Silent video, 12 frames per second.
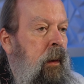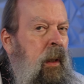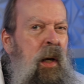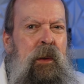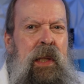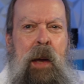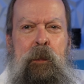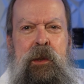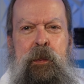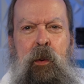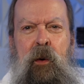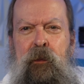You know, in the Apple
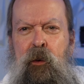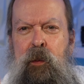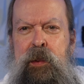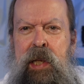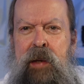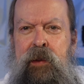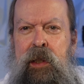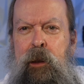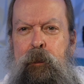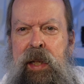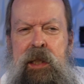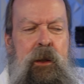support forums, they have the little
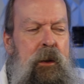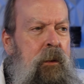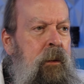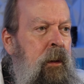me too